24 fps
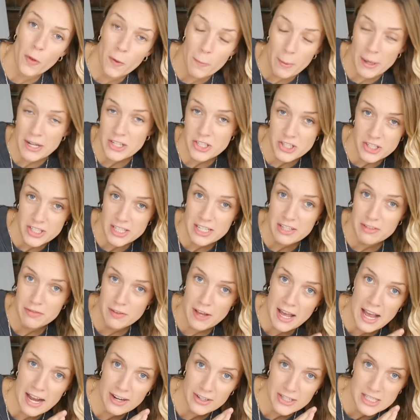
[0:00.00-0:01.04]
on the bench seat
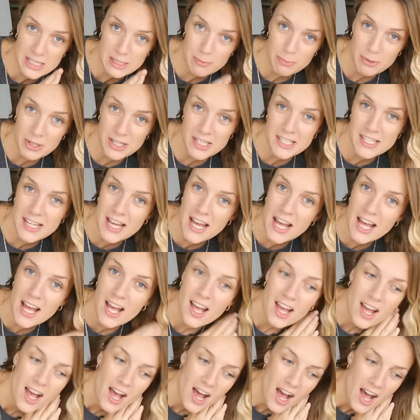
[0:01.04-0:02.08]
for Harri's Sprinter.
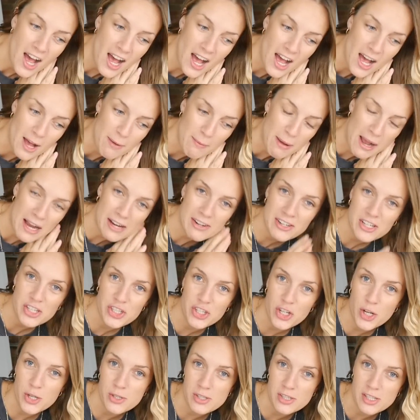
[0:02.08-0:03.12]

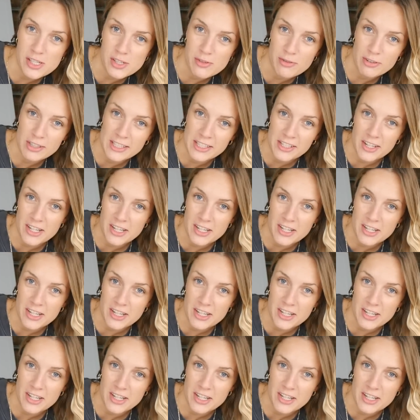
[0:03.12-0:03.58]
Harri's chosen this really